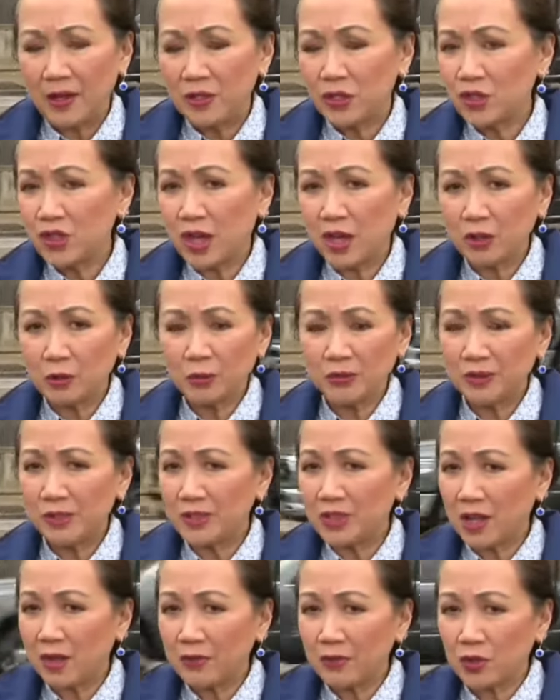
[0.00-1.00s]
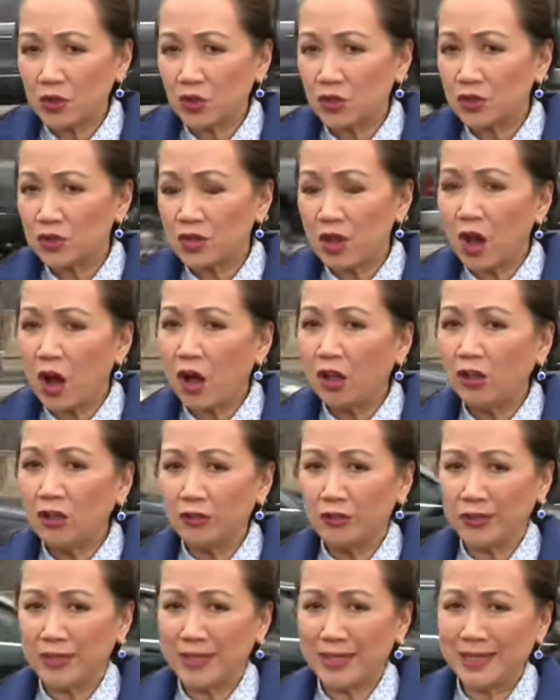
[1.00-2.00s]
Brian, Chicago police officers
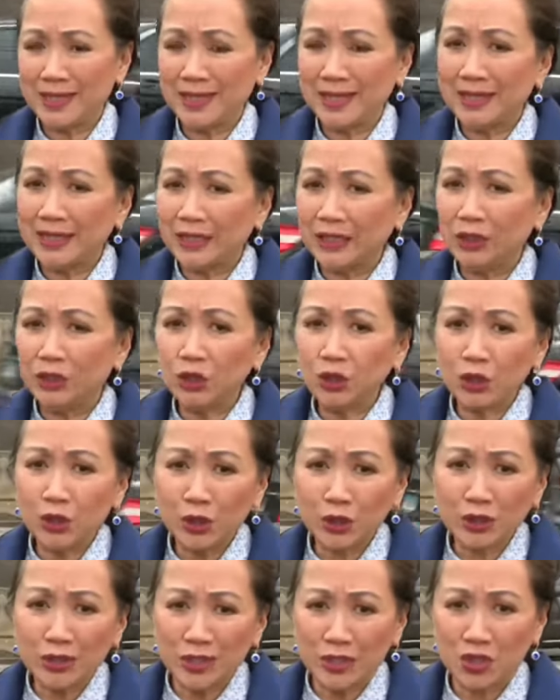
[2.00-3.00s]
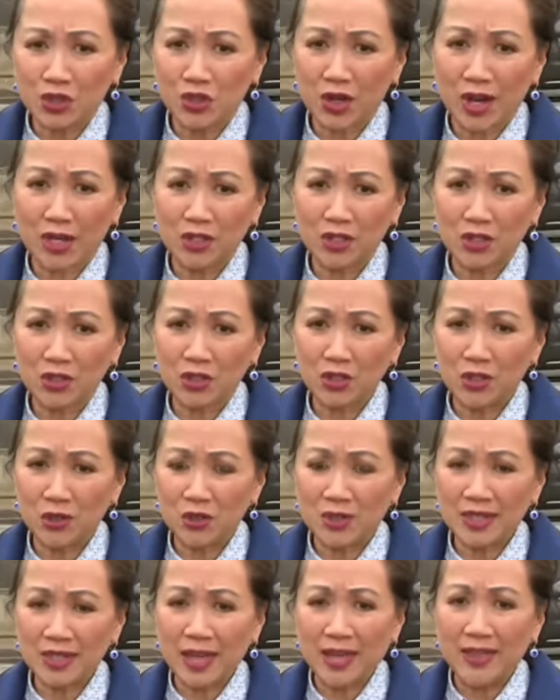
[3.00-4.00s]
all over the city learned this tragic
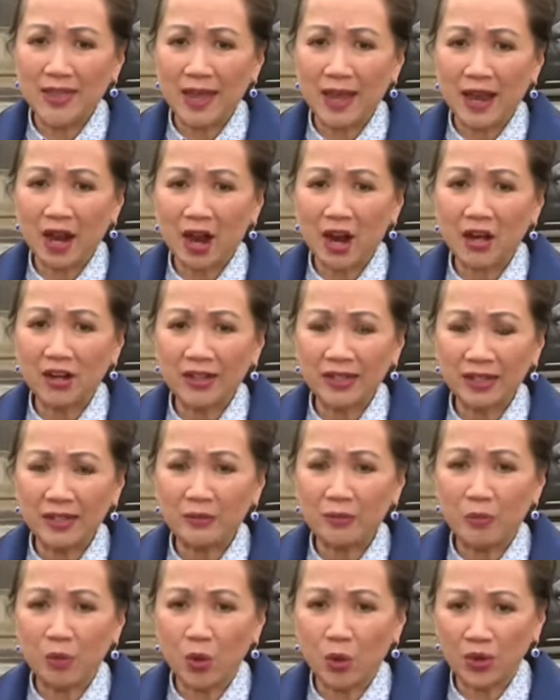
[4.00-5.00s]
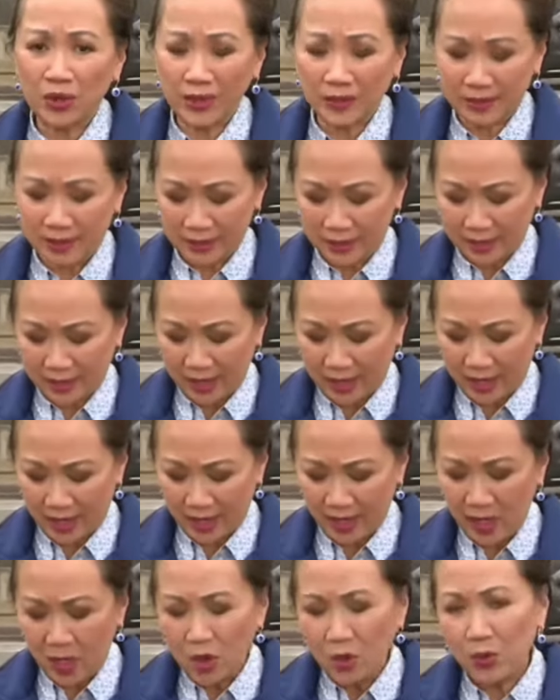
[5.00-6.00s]
news and they are in mourning
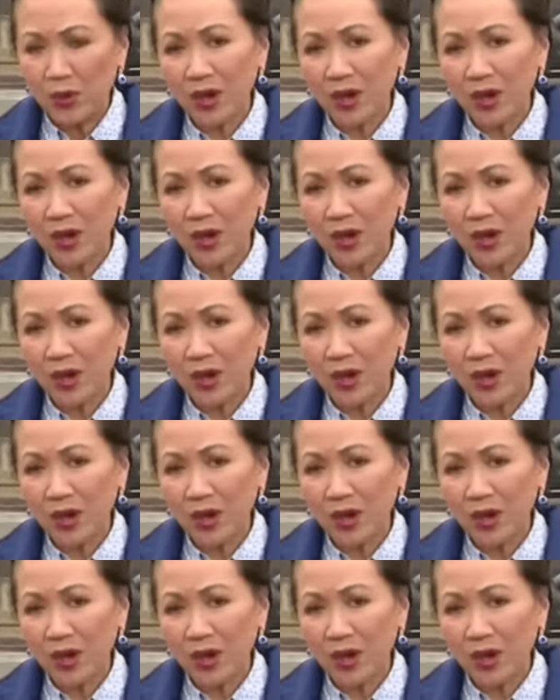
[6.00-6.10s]
today.